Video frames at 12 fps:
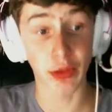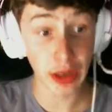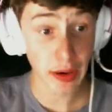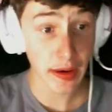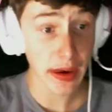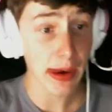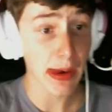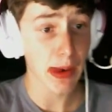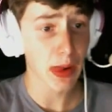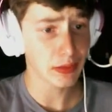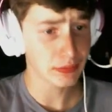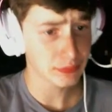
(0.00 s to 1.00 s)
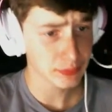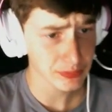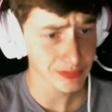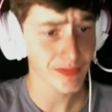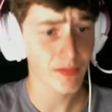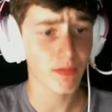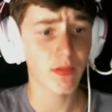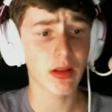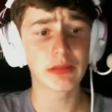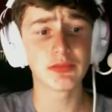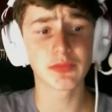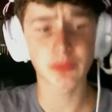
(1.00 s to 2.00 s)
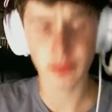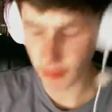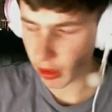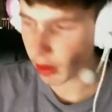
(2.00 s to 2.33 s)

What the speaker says: just be yeah, number